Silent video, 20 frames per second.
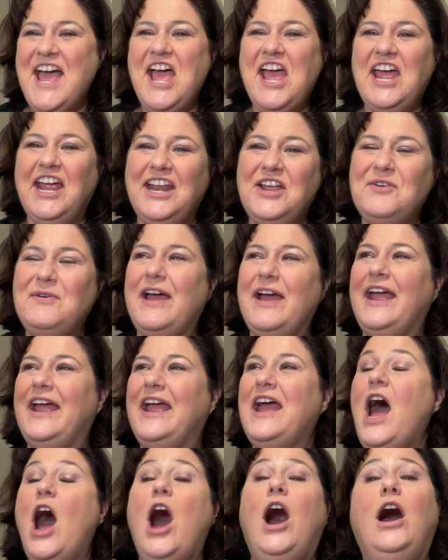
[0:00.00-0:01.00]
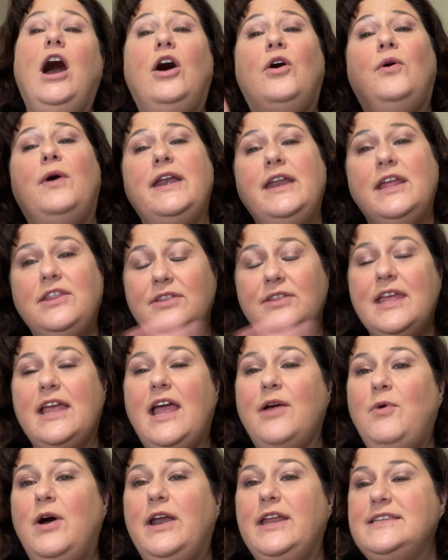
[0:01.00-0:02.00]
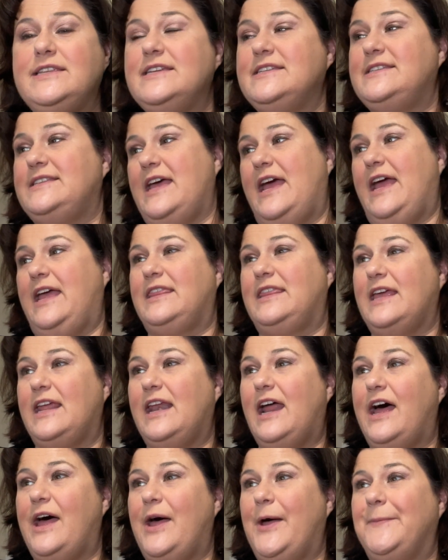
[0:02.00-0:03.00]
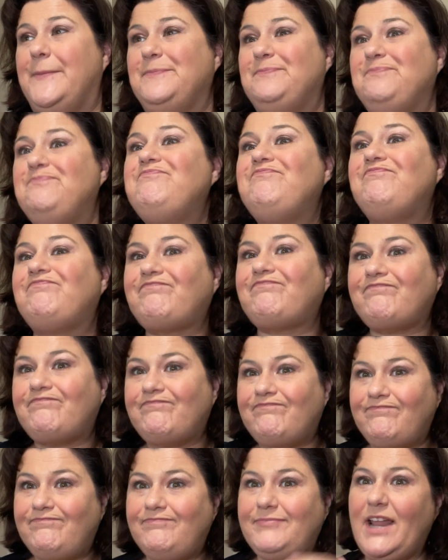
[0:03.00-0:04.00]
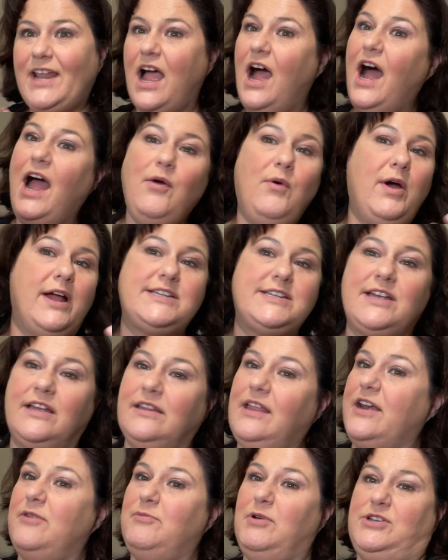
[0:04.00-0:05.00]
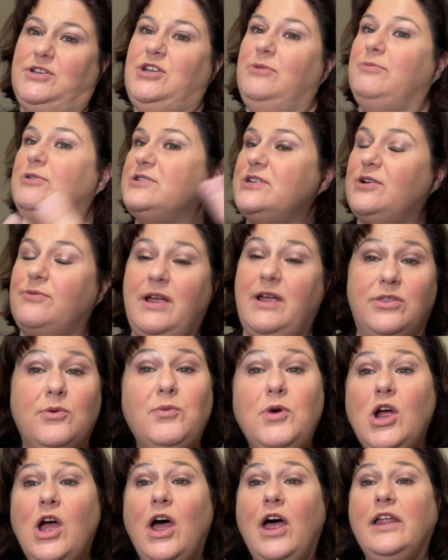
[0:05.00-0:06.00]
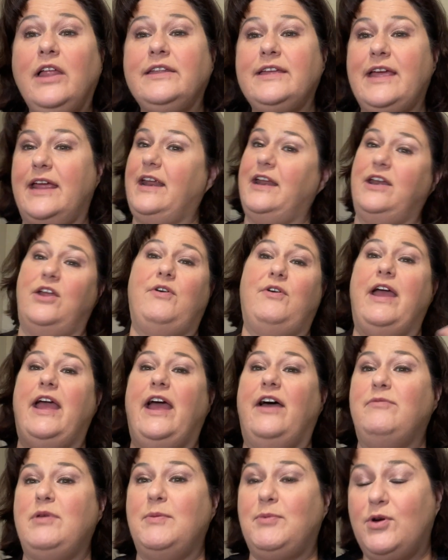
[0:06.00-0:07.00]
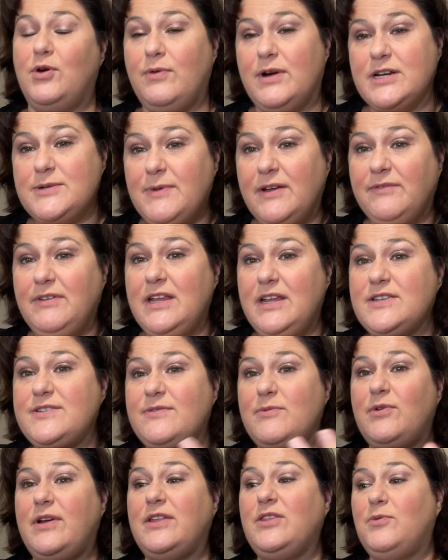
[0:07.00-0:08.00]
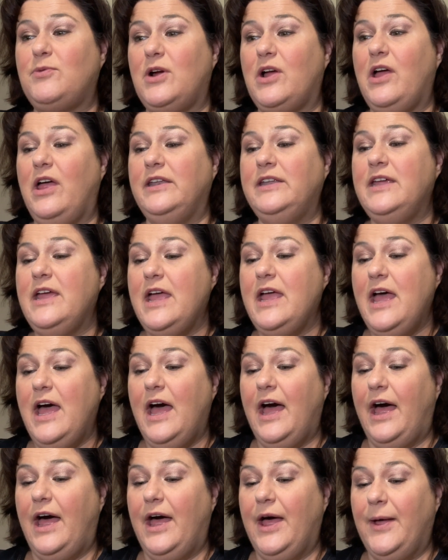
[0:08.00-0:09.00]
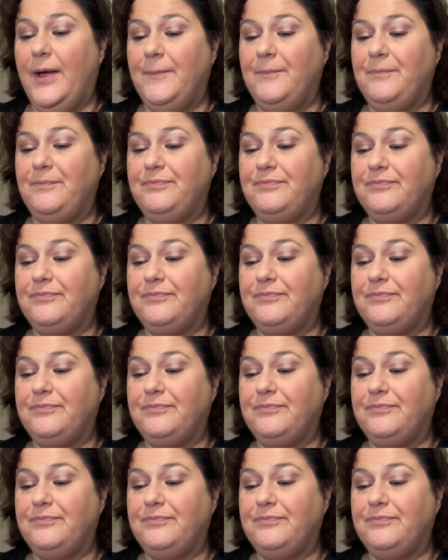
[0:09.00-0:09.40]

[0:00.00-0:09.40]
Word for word: anyway, oh, another thing I wanted to say that um, I watch a lot of booktubers around the world, and I know I have people who watch my videos from around the world. Um,